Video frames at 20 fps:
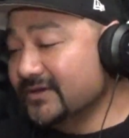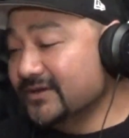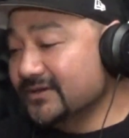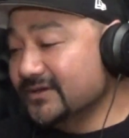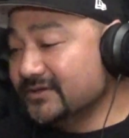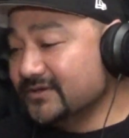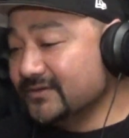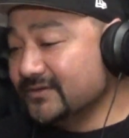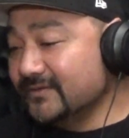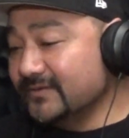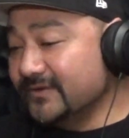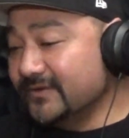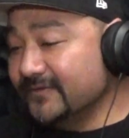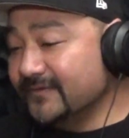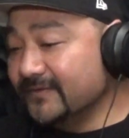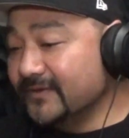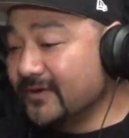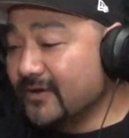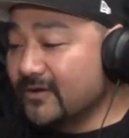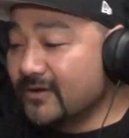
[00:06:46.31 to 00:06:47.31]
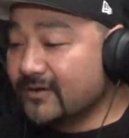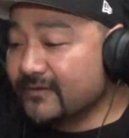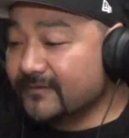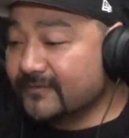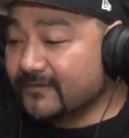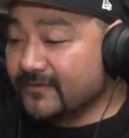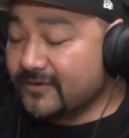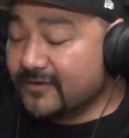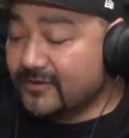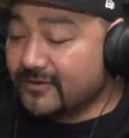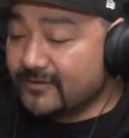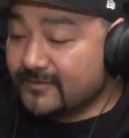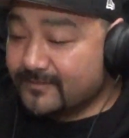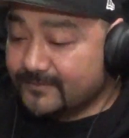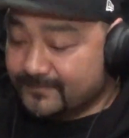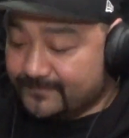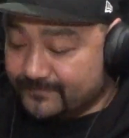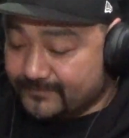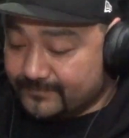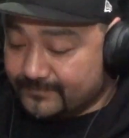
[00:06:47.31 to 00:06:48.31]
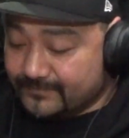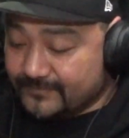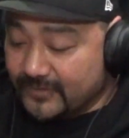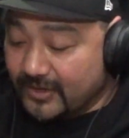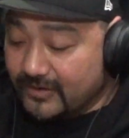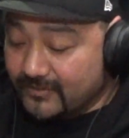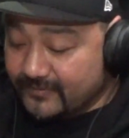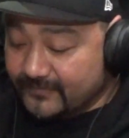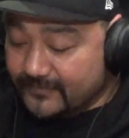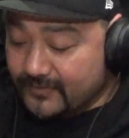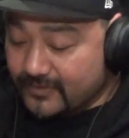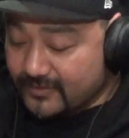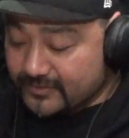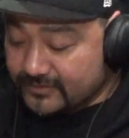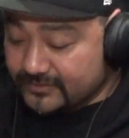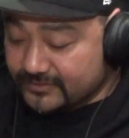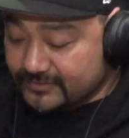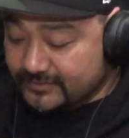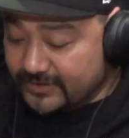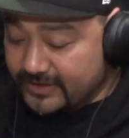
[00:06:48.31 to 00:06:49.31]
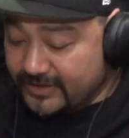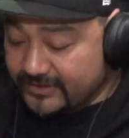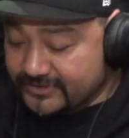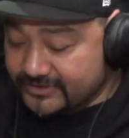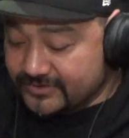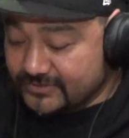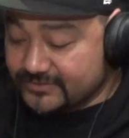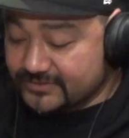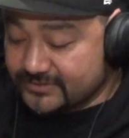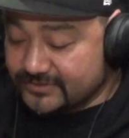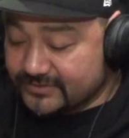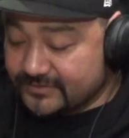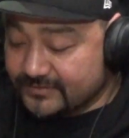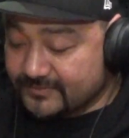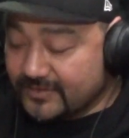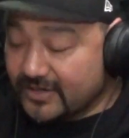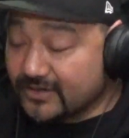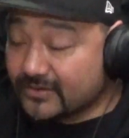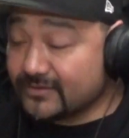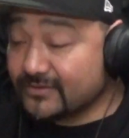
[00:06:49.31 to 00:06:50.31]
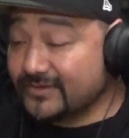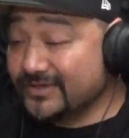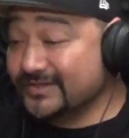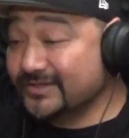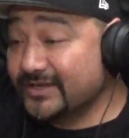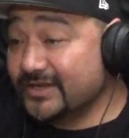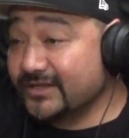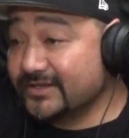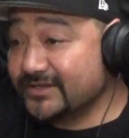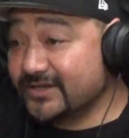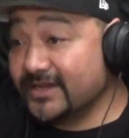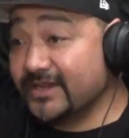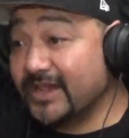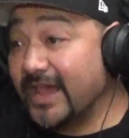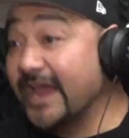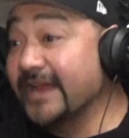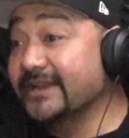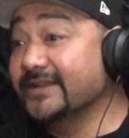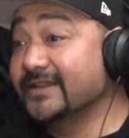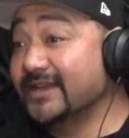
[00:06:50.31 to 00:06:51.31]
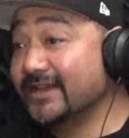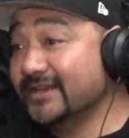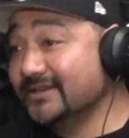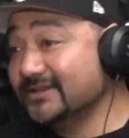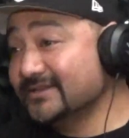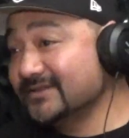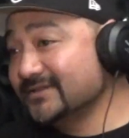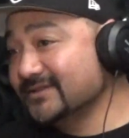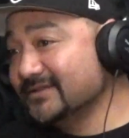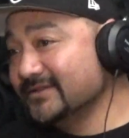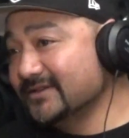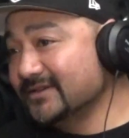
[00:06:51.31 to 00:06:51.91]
So we've gone and chosen microgreens that take 8 days,